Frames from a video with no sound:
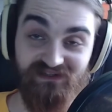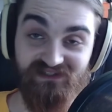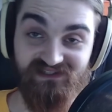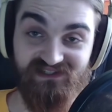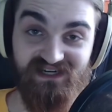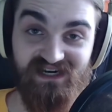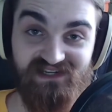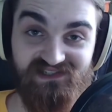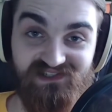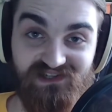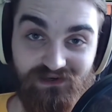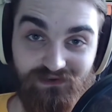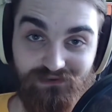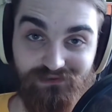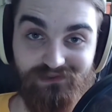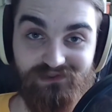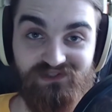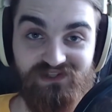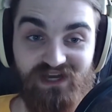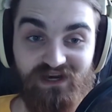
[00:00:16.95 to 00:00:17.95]
because it has to go
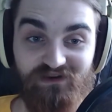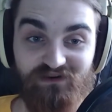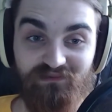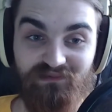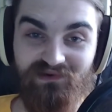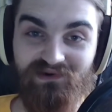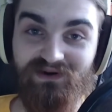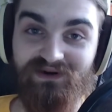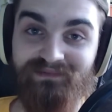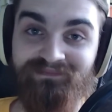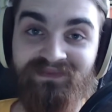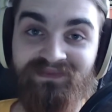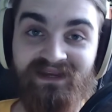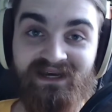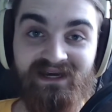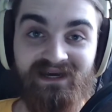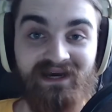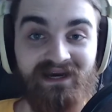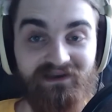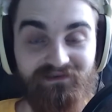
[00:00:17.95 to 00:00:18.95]
through a soundboard.
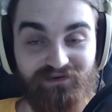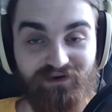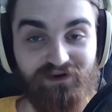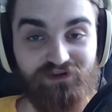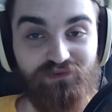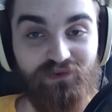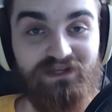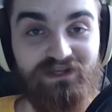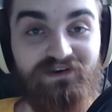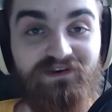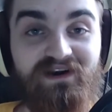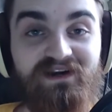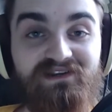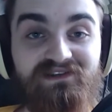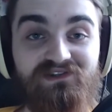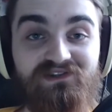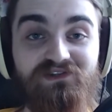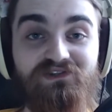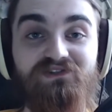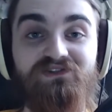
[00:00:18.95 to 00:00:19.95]
If you guys want your
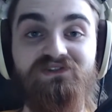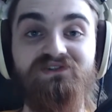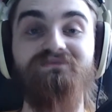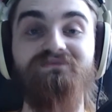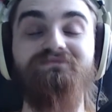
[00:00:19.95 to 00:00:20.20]
answers...